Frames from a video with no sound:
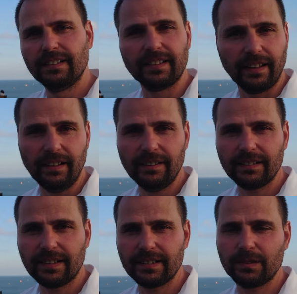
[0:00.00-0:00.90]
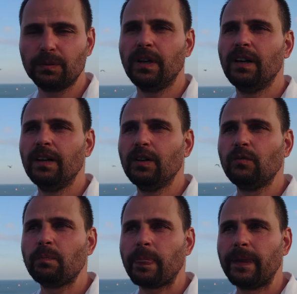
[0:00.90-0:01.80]
Yeah, because
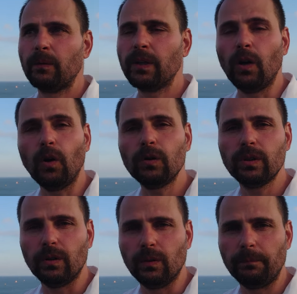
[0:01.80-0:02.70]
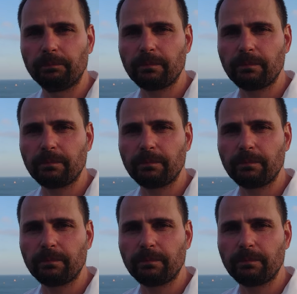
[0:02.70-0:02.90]
we all know